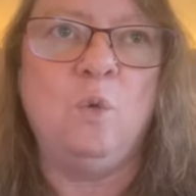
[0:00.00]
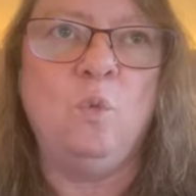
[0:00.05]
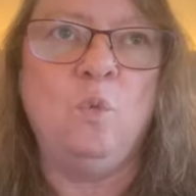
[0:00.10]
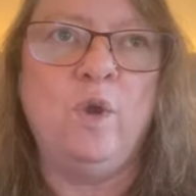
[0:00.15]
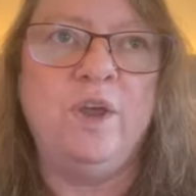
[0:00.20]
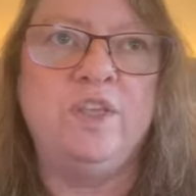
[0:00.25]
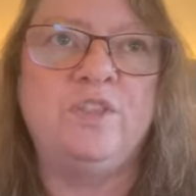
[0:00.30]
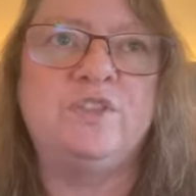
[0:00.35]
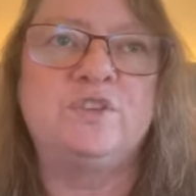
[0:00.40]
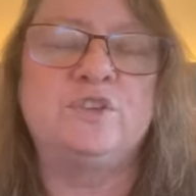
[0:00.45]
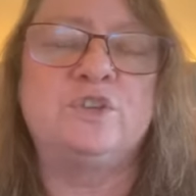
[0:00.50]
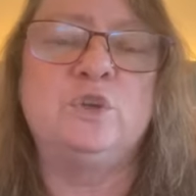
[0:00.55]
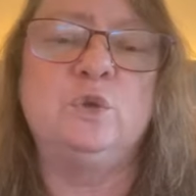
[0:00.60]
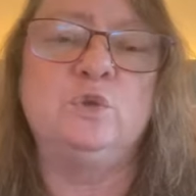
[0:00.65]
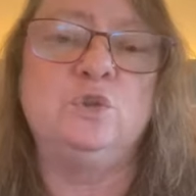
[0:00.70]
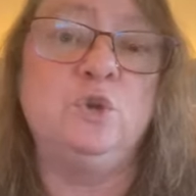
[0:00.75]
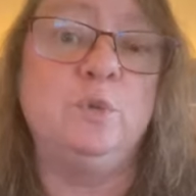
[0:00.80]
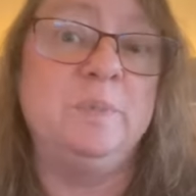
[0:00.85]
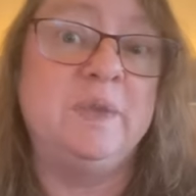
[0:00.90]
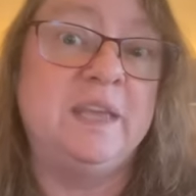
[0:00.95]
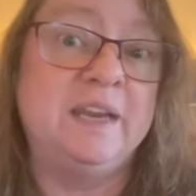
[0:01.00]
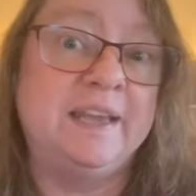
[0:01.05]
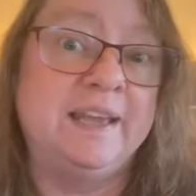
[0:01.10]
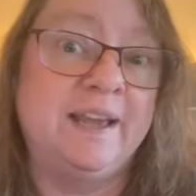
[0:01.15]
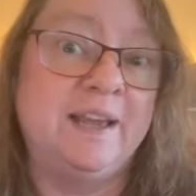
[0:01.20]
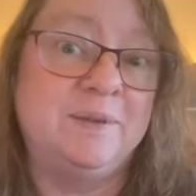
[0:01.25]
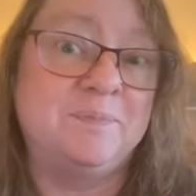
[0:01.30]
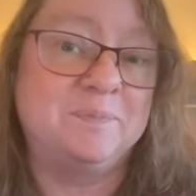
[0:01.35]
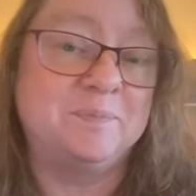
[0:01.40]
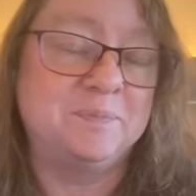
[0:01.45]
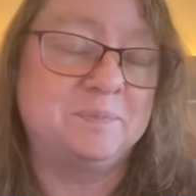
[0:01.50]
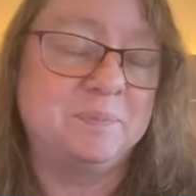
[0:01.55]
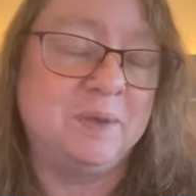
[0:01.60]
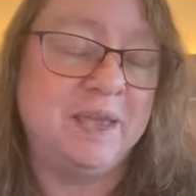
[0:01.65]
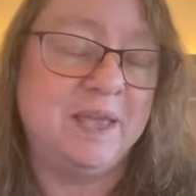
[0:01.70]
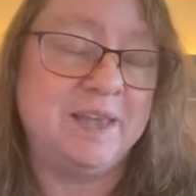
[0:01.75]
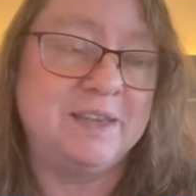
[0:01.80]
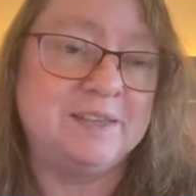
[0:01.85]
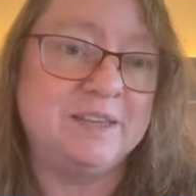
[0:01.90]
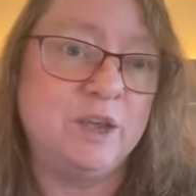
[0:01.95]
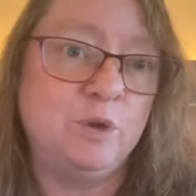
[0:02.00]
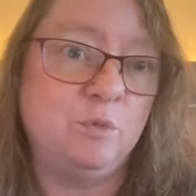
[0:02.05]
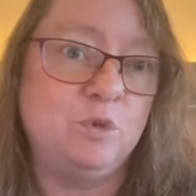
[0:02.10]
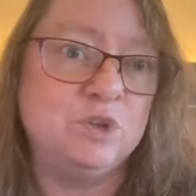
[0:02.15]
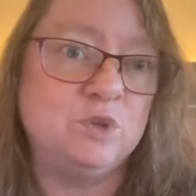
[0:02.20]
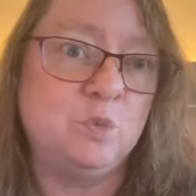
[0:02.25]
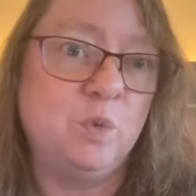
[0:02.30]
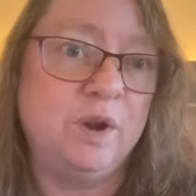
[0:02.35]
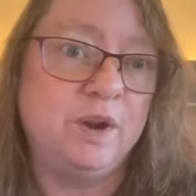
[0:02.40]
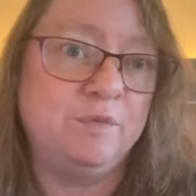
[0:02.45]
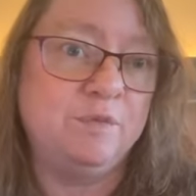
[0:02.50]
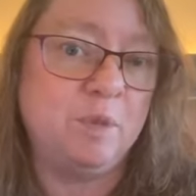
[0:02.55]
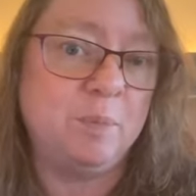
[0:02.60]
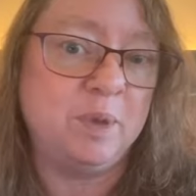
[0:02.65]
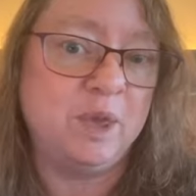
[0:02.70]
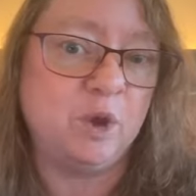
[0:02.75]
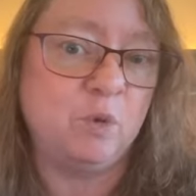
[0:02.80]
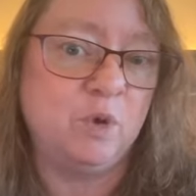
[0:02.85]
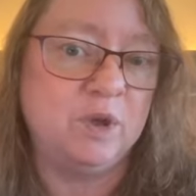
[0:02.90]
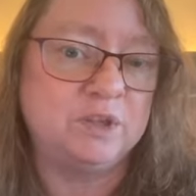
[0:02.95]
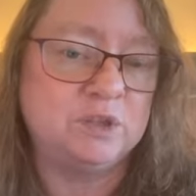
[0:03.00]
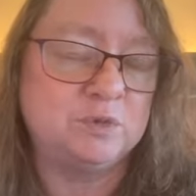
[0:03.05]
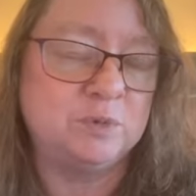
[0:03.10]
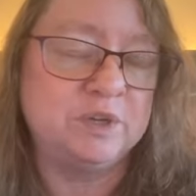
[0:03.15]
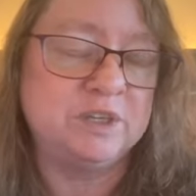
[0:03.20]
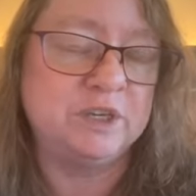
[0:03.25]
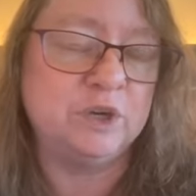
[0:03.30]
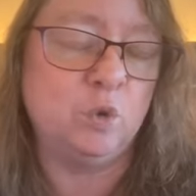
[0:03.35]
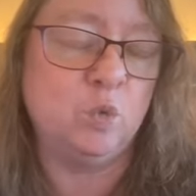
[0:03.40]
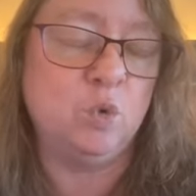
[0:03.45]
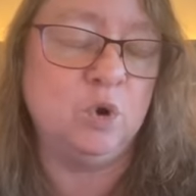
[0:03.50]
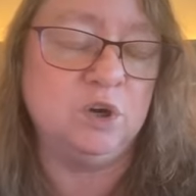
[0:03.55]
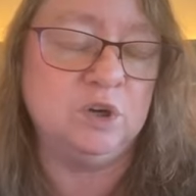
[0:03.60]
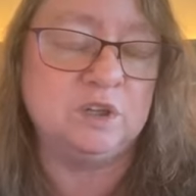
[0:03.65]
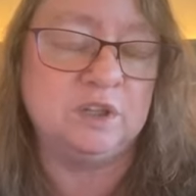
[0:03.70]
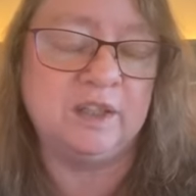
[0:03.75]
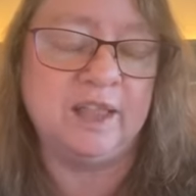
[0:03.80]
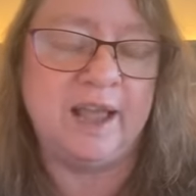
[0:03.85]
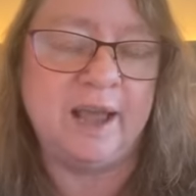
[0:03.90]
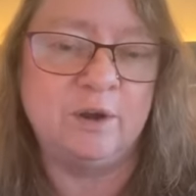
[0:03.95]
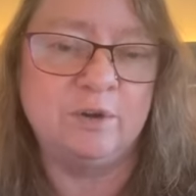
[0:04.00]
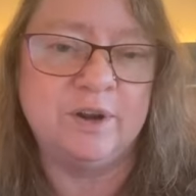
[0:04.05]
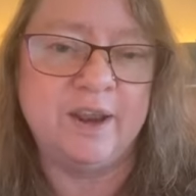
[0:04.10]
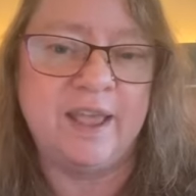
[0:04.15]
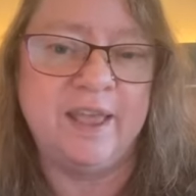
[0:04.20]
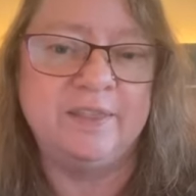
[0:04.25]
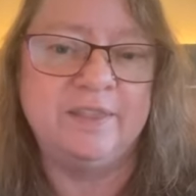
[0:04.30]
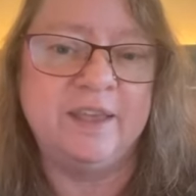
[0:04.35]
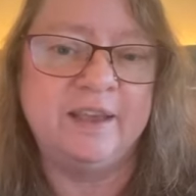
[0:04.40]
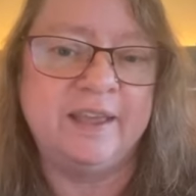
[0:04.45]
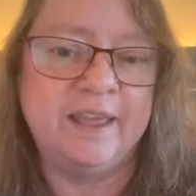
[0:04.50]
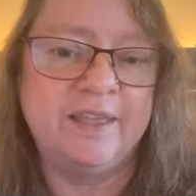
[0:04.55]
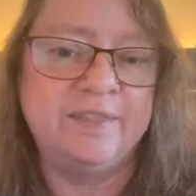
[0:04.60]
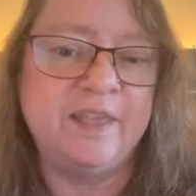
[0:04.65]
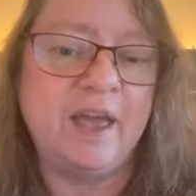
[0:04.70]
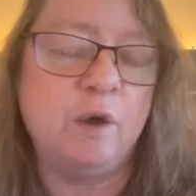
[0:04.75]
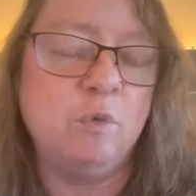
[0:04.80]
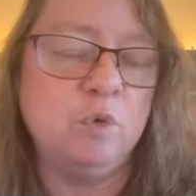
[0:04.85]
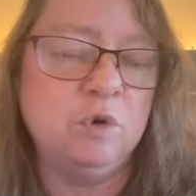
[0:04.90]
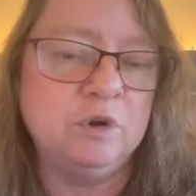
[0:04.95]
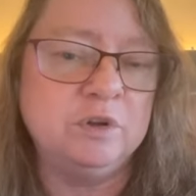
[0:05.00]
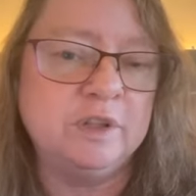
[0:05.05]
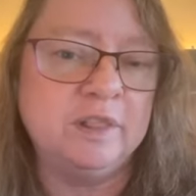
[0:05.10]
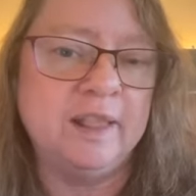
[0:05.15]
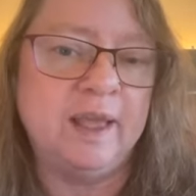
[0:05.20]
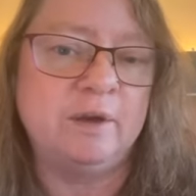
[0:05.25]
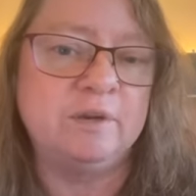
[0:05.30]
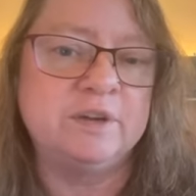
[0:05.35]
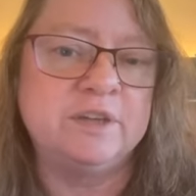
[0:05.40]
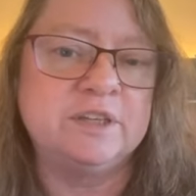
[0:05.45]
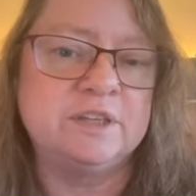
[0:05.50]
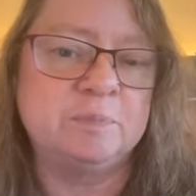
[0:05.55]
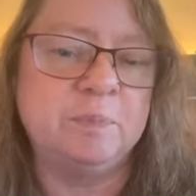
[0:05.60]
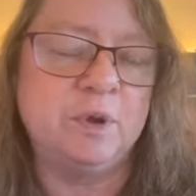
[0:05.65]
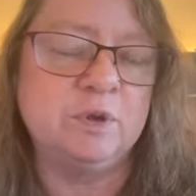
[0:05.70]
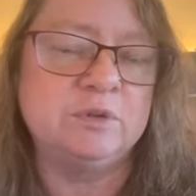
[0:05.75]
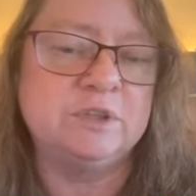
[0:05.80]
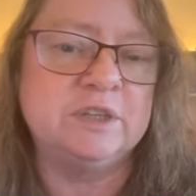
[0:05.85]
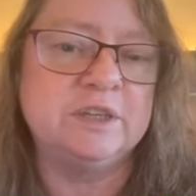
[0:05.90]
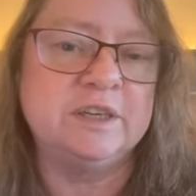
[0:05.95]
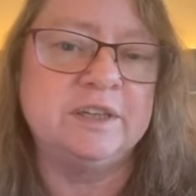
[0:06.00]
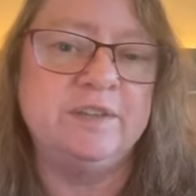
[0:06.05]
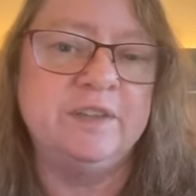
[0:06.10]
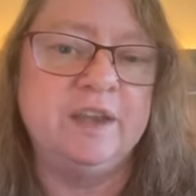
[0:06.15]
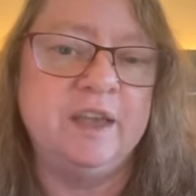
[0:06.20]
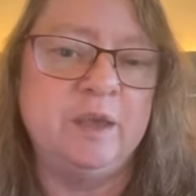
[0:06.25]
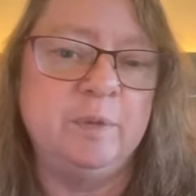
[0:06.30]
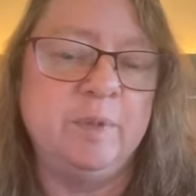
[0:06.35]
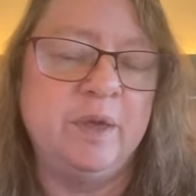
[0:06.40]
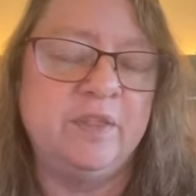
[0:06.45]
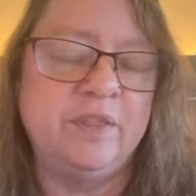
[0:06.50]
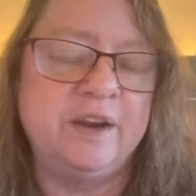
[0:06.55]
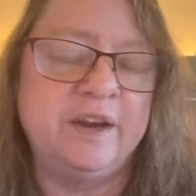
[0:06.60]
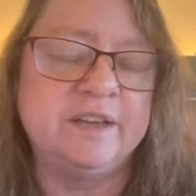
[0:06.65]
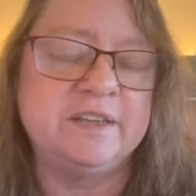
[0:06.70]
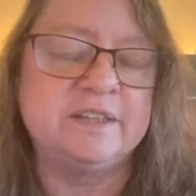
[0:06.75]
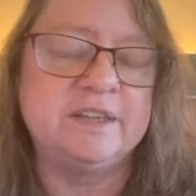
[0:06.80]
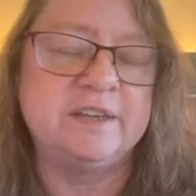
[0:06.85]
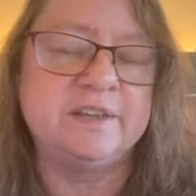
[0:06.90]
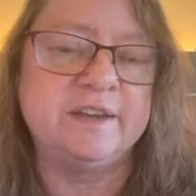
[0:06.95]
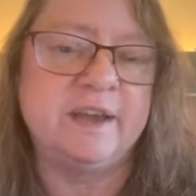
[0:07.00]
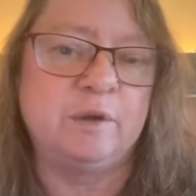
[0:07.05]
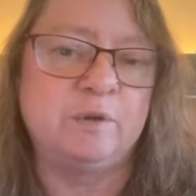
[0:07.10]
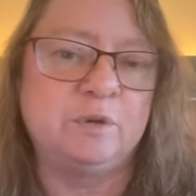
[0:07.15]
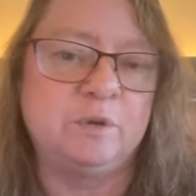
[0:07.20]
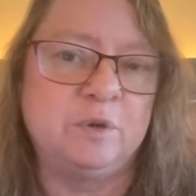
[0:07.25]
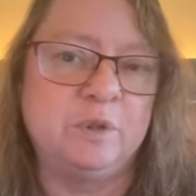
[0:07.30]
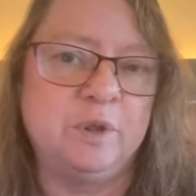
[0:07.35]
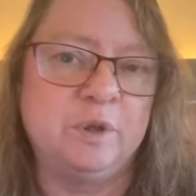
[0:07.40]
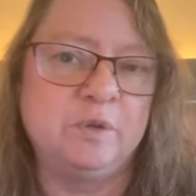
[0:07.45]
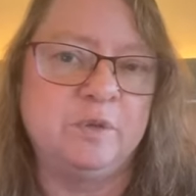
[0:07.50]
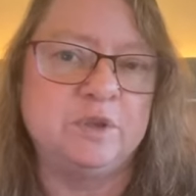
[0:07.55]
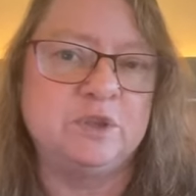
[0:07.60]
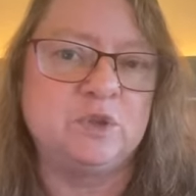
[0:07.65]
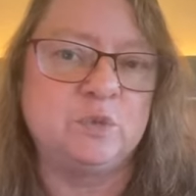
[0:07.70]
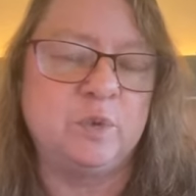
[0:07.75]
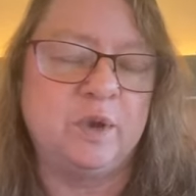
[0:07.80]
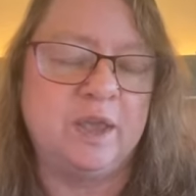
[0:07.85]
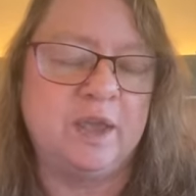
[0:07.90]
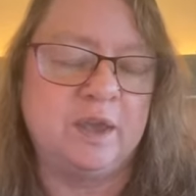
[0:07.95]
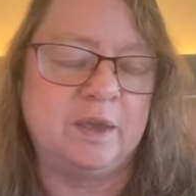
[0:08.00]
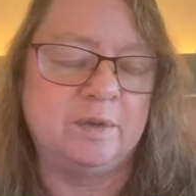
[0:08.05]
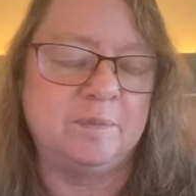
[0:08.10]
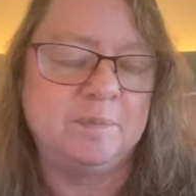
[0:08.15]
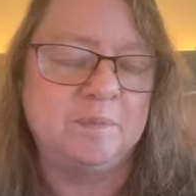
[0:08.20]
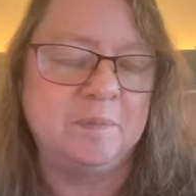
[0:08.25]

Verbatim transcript: with social media because it was one of the big ones. We did a word cloud, and again, that word cloud is posted in the email that I sent out earlier this week.